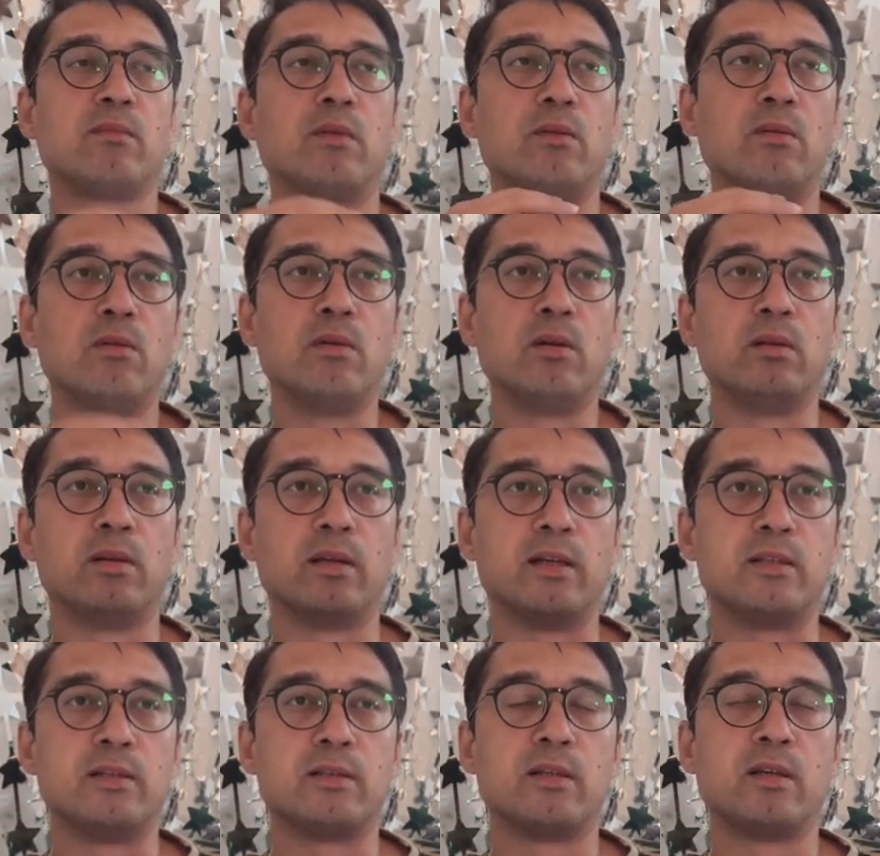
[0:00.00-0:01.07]
Google
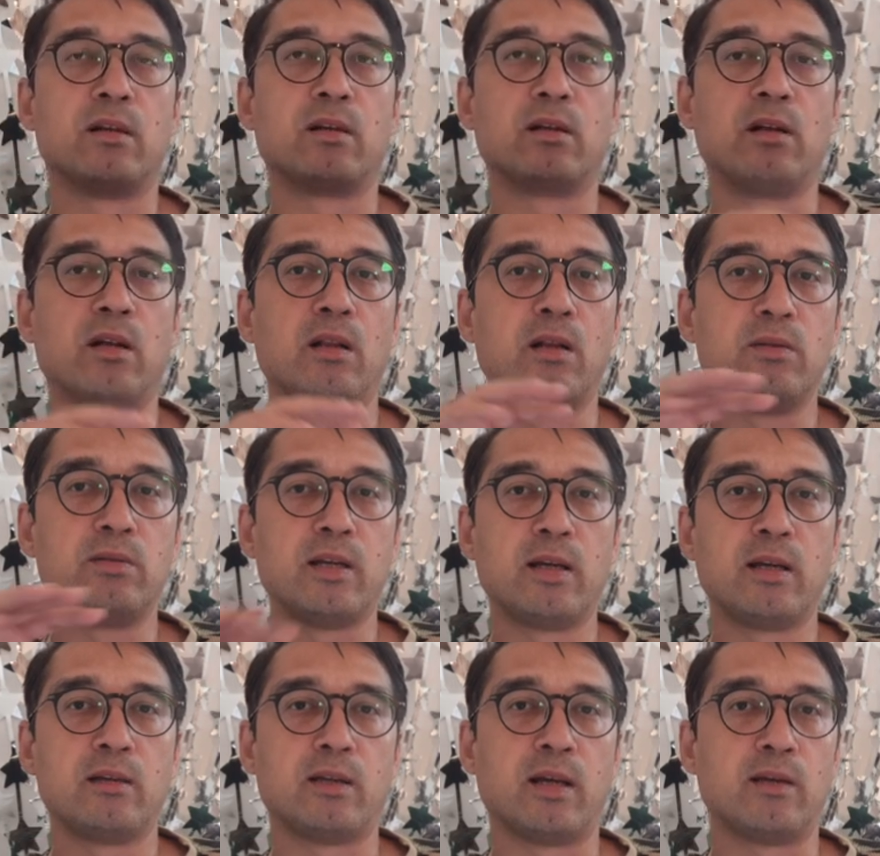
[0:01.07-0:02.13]
is
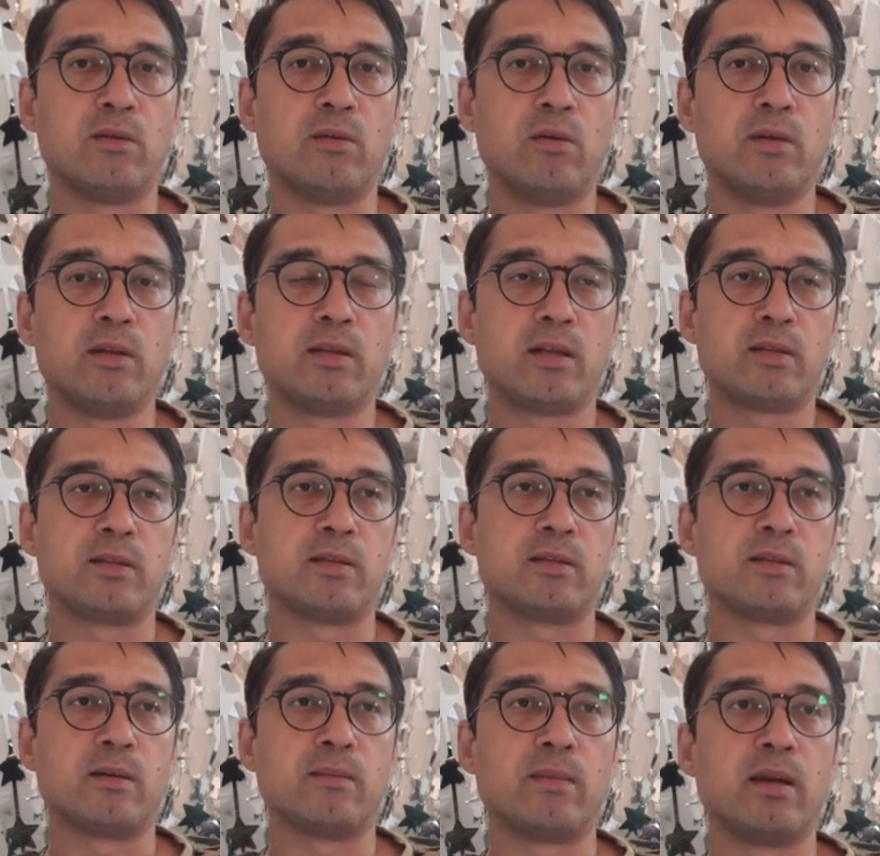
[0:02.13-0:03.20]
closing that hole in that
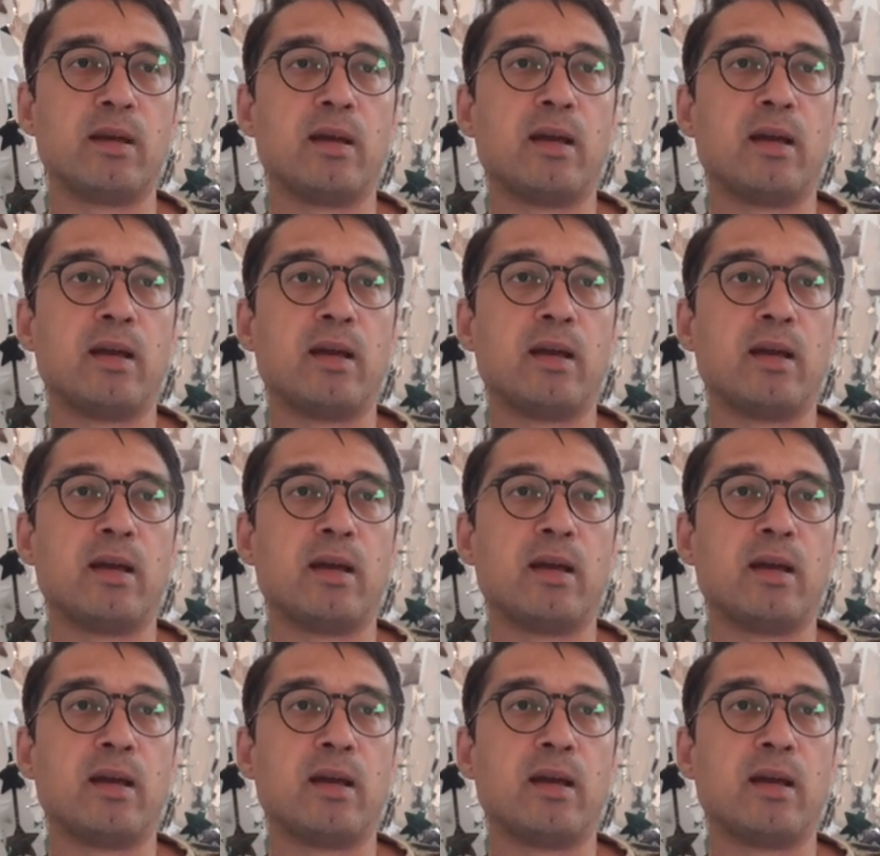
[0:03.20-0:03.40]
system,